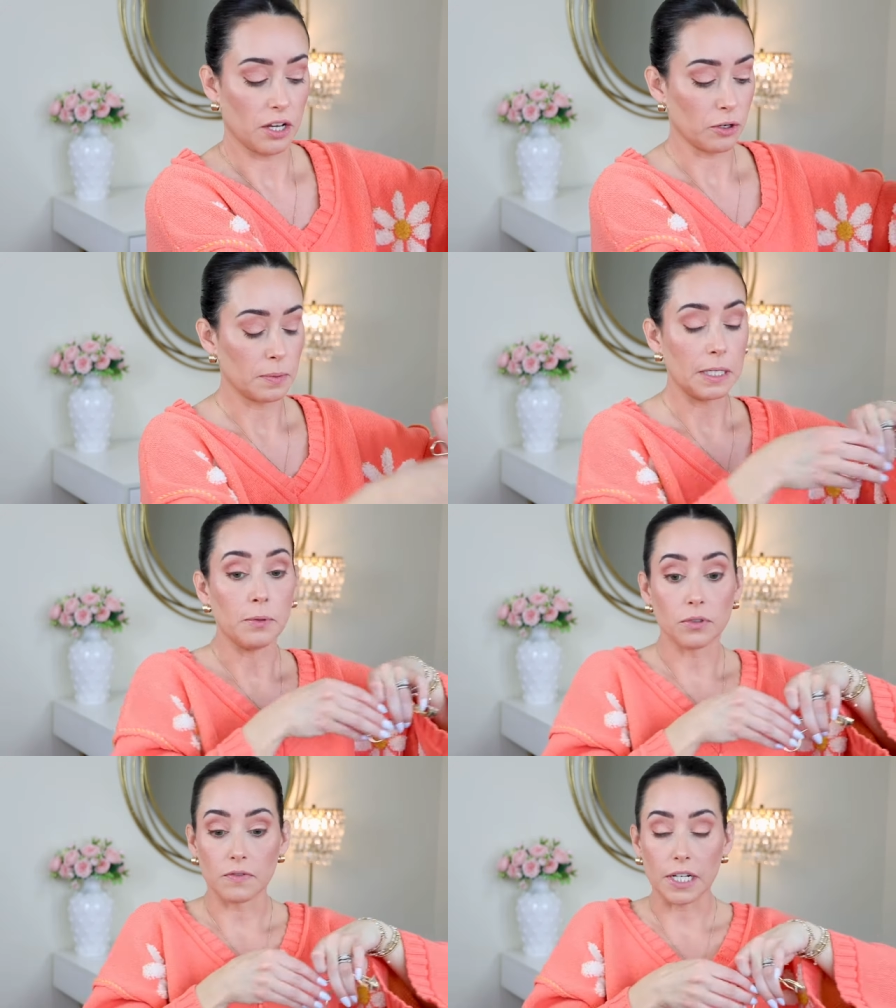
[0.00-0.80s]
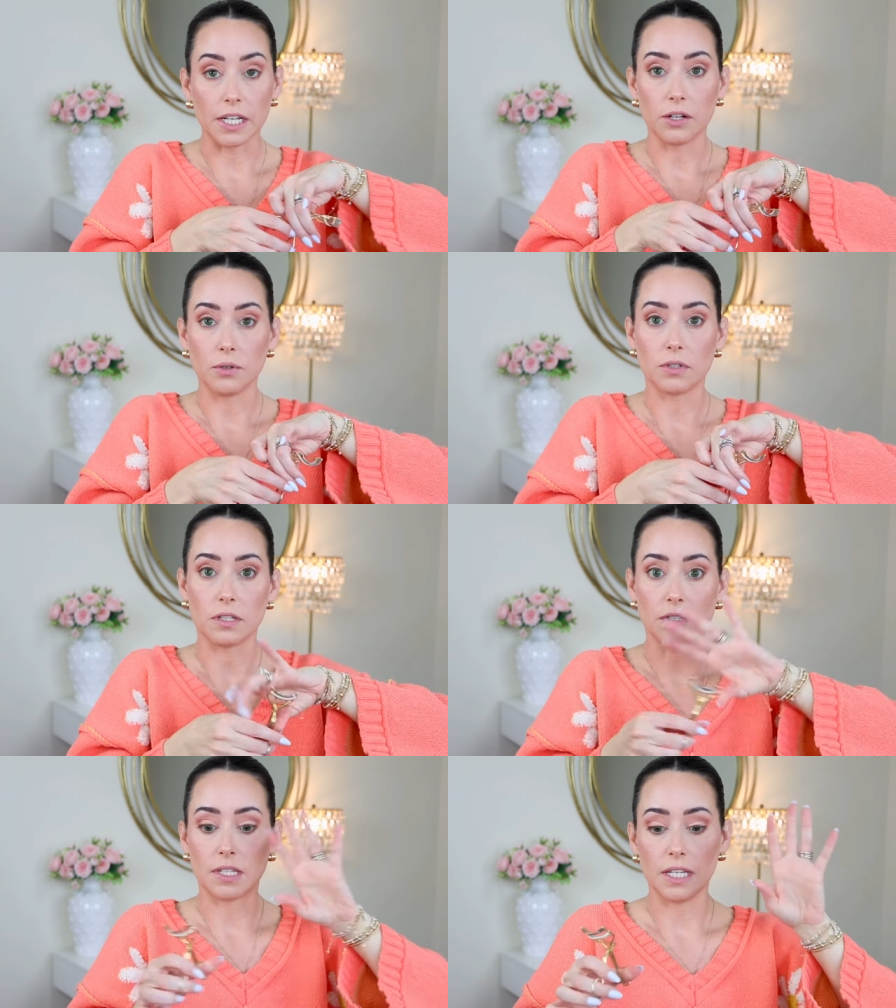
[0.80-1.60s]
other people's videos to
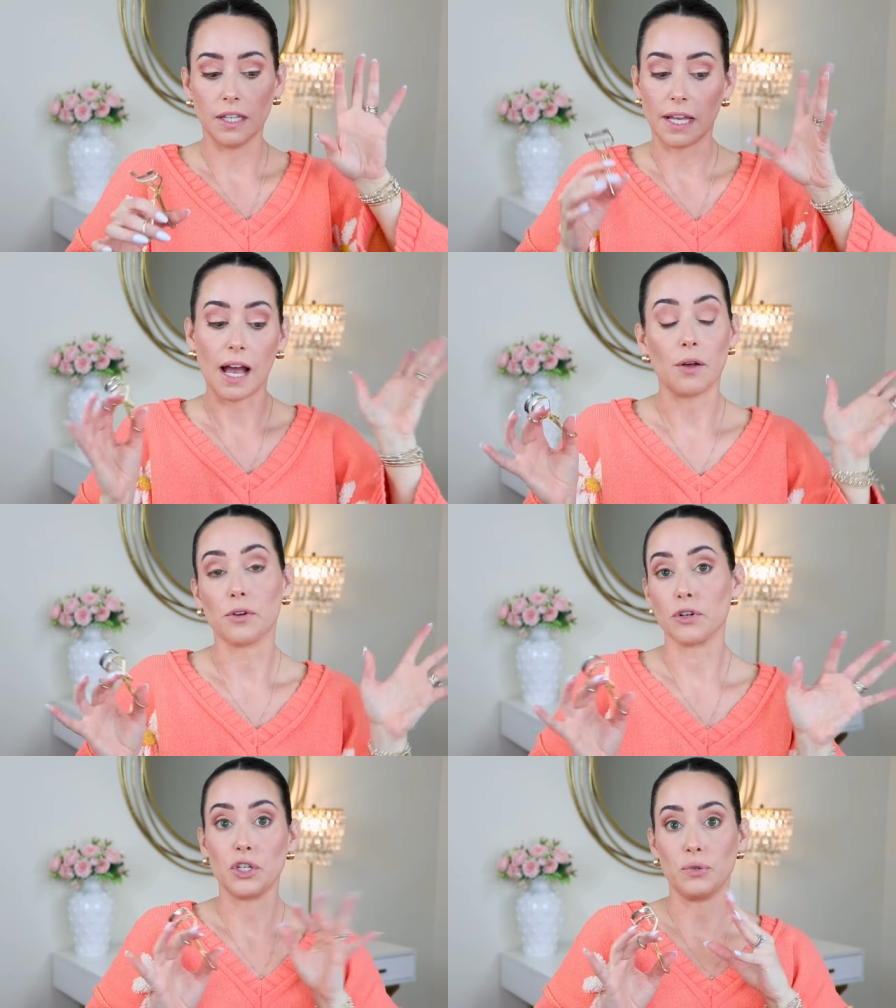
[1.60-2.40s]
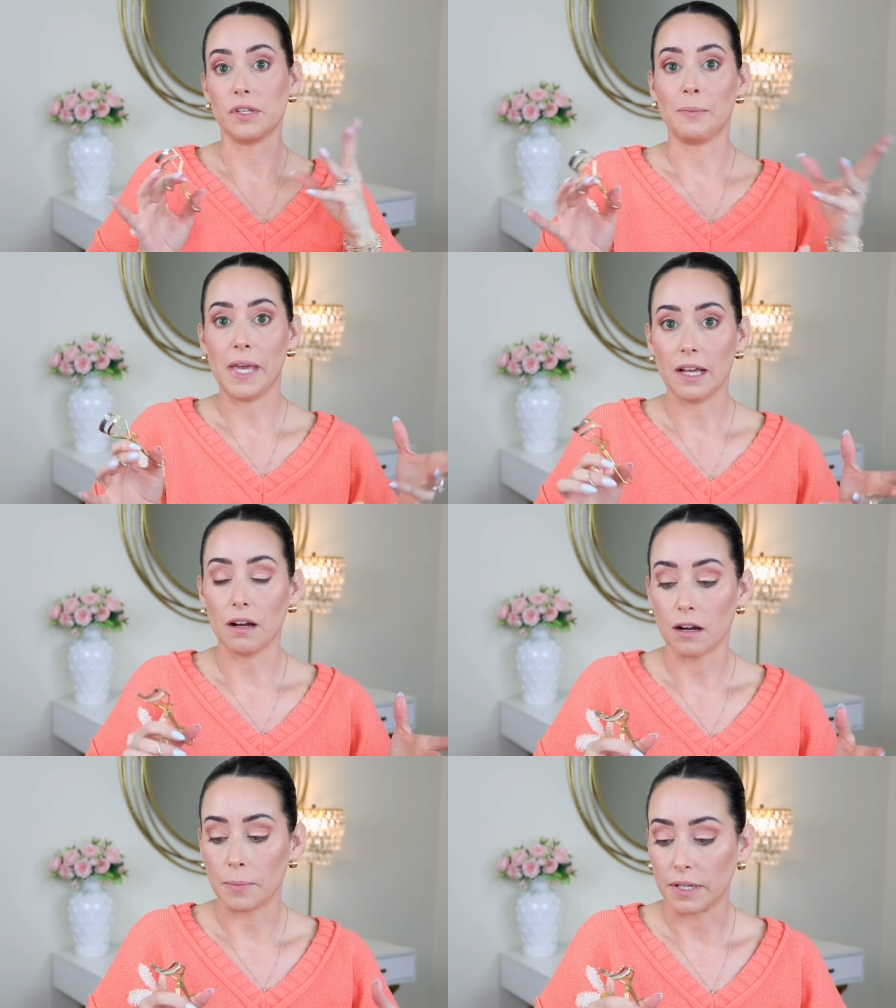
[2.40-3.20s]
see like how they're using
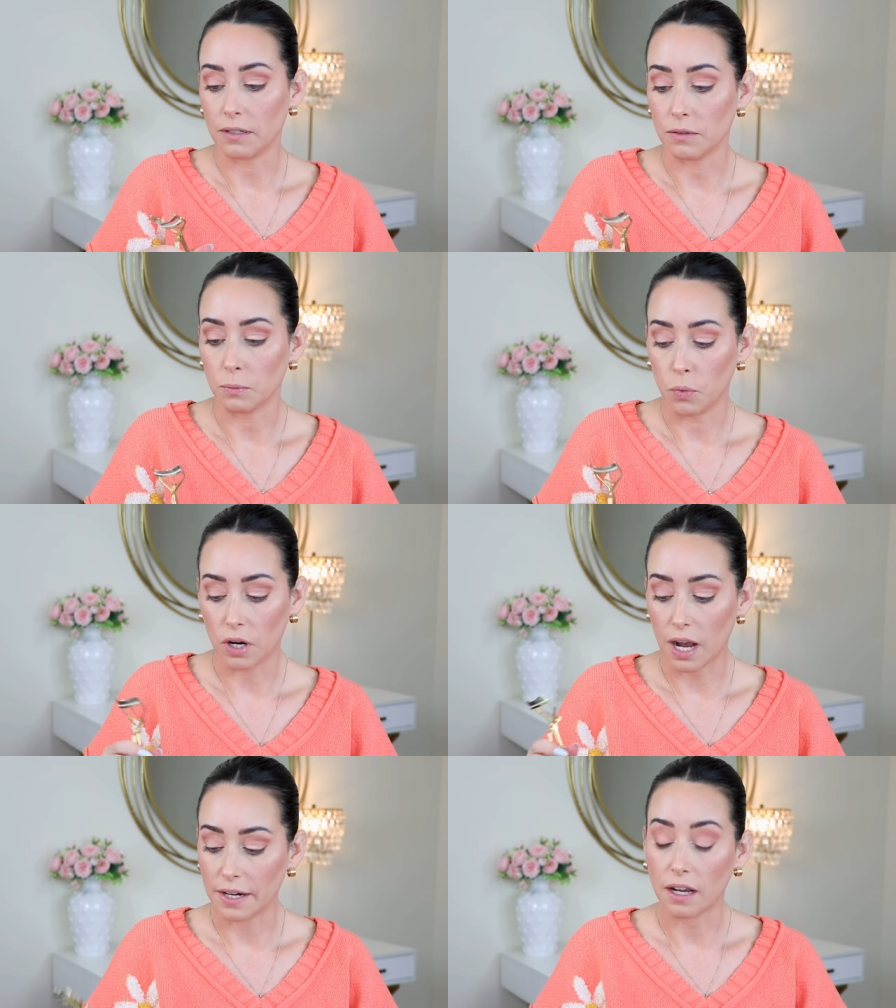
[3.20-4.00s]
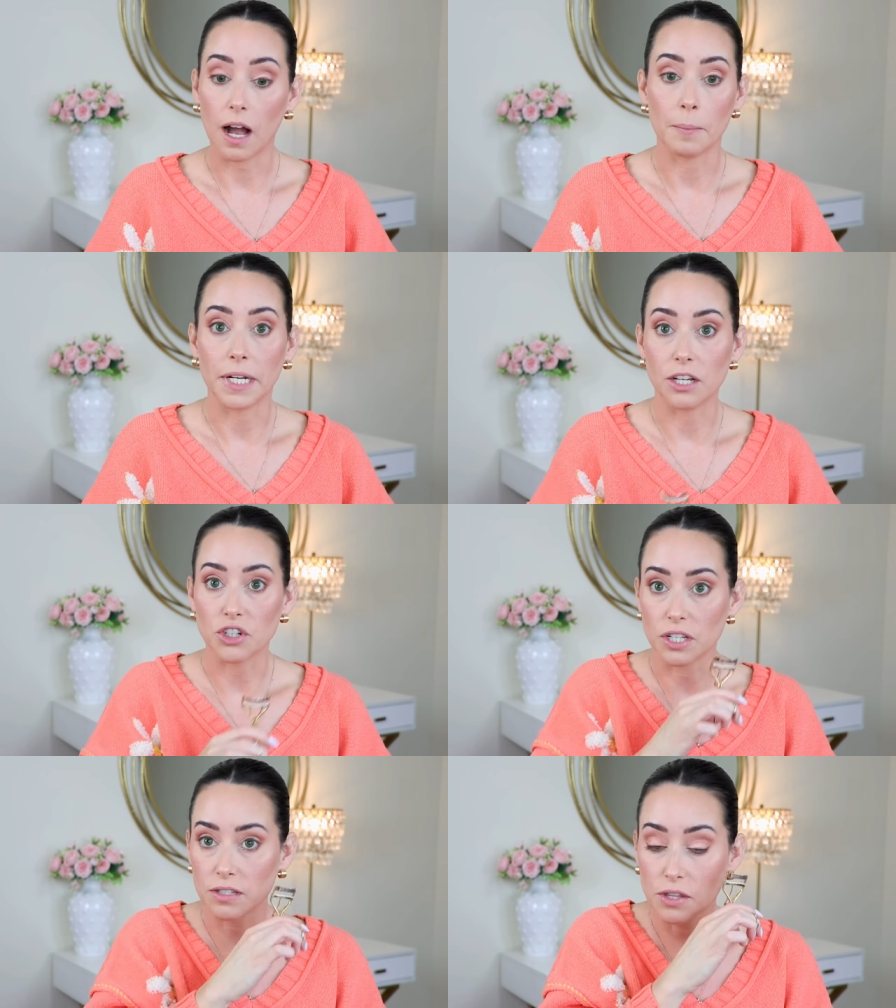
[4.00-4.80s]
makeup and what kind of
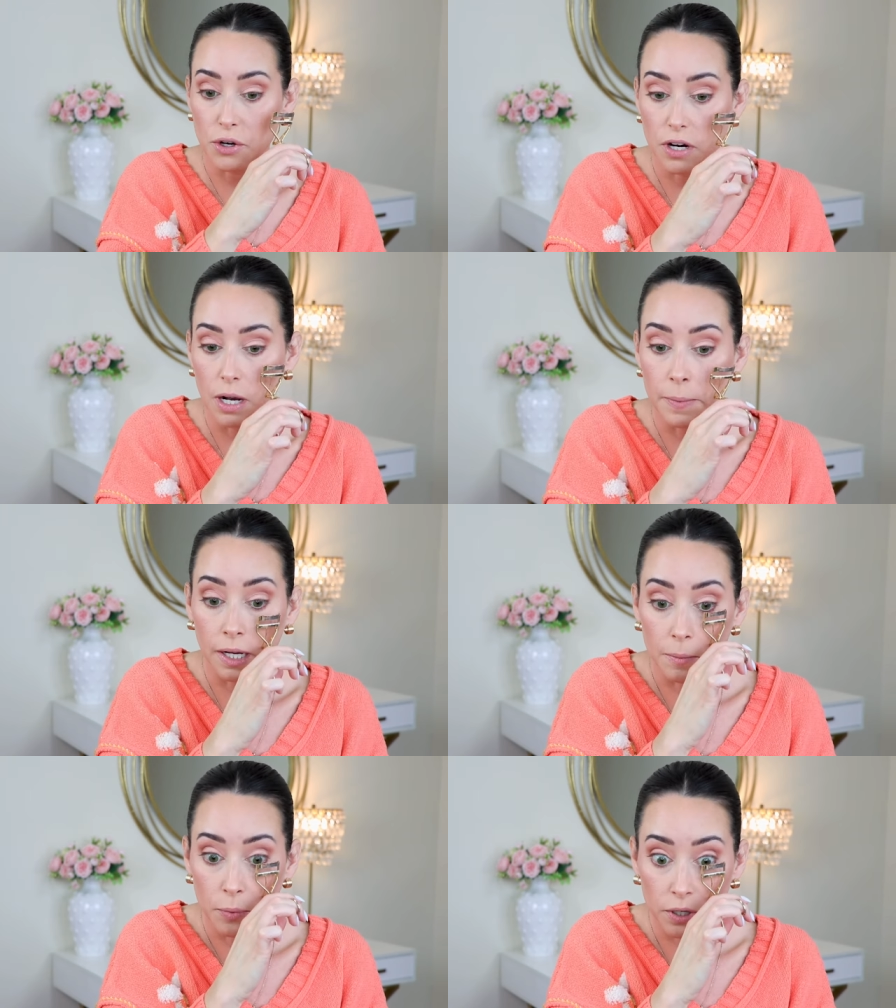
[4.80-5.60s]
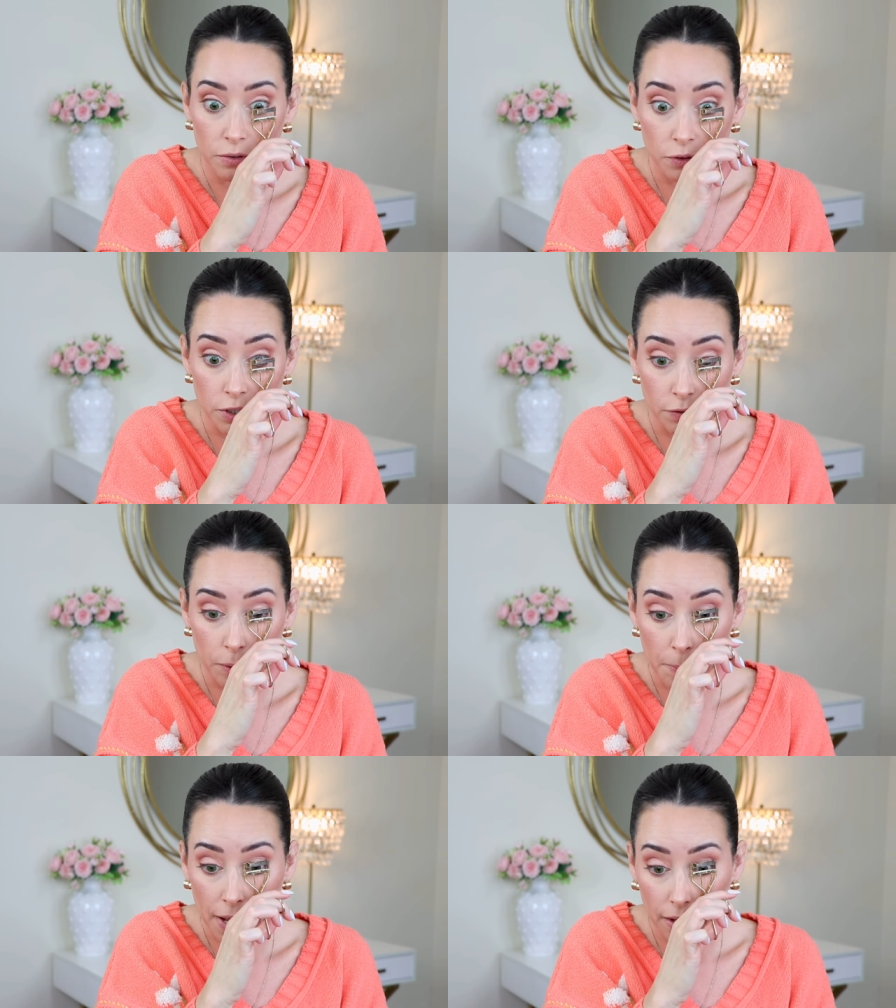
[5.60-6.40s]
combinations they're coming up with for
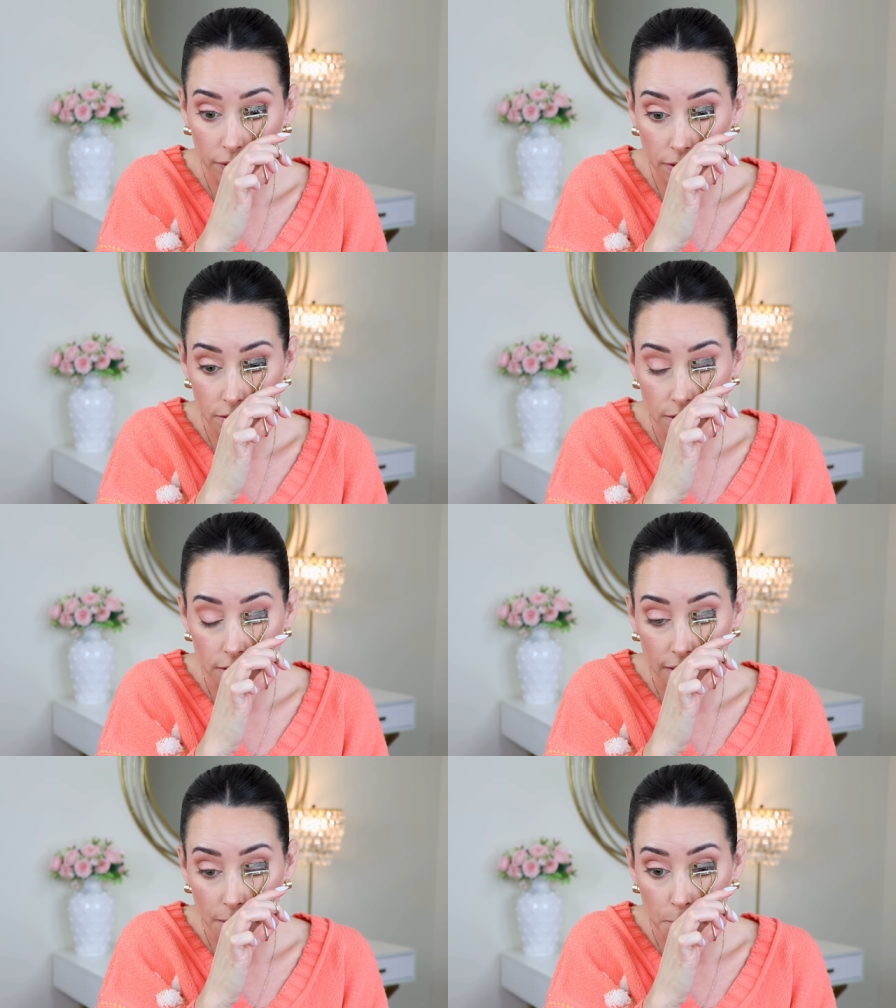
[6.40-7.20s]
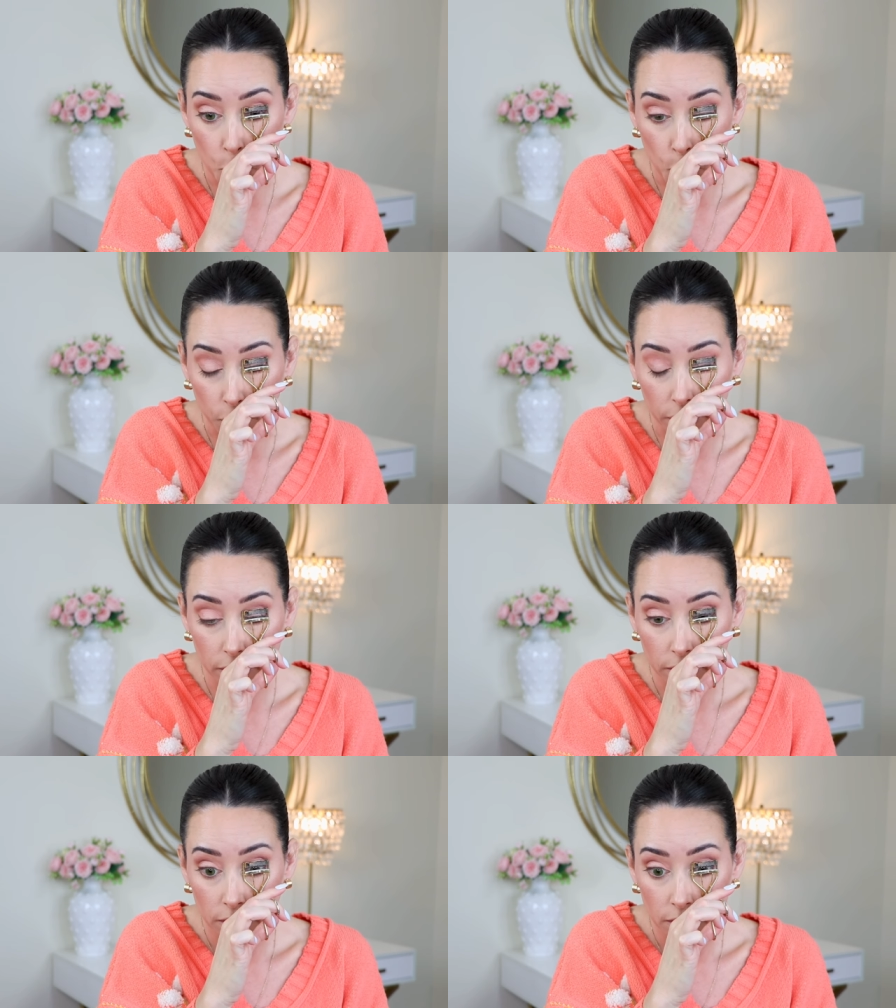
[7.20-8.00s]
different palettes because I get bored.
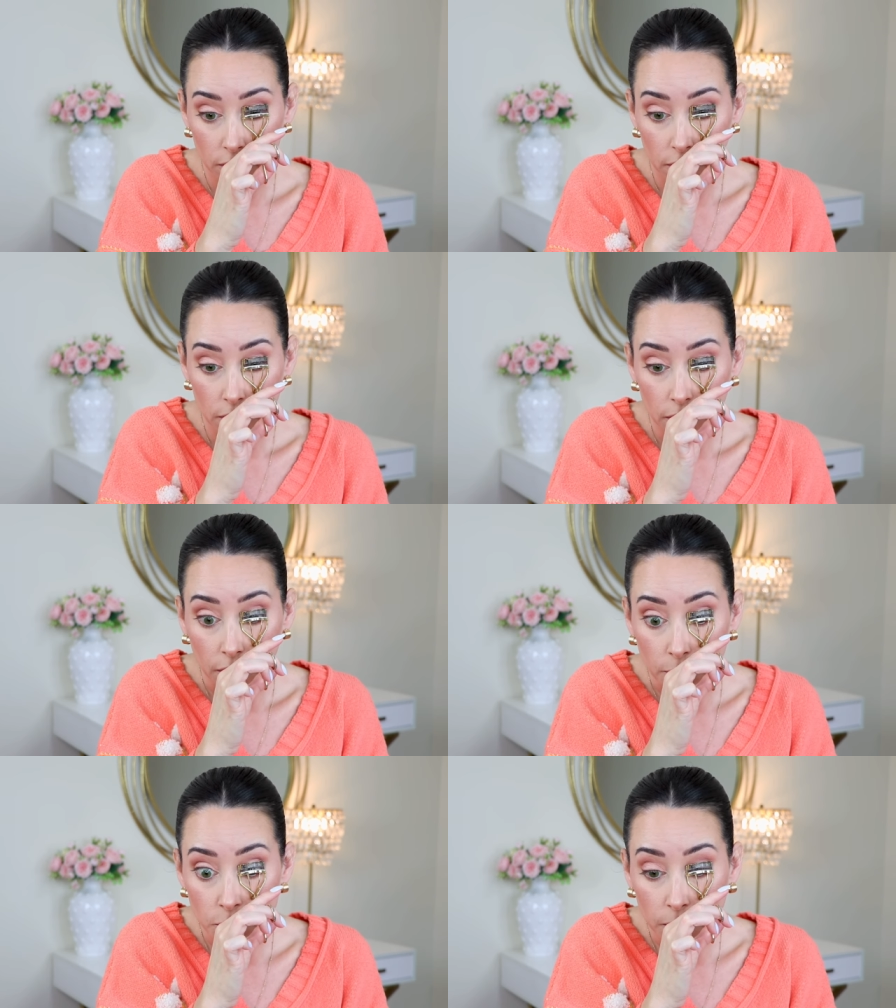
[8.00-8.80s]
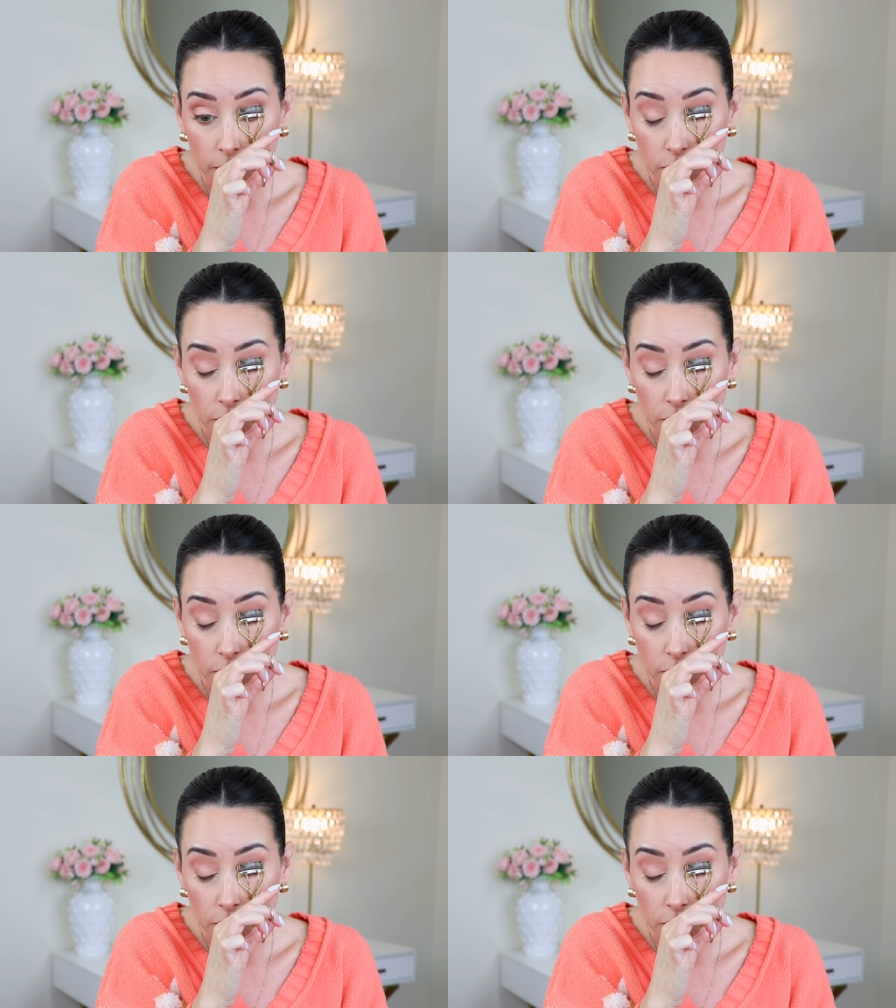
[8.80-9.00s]
I always want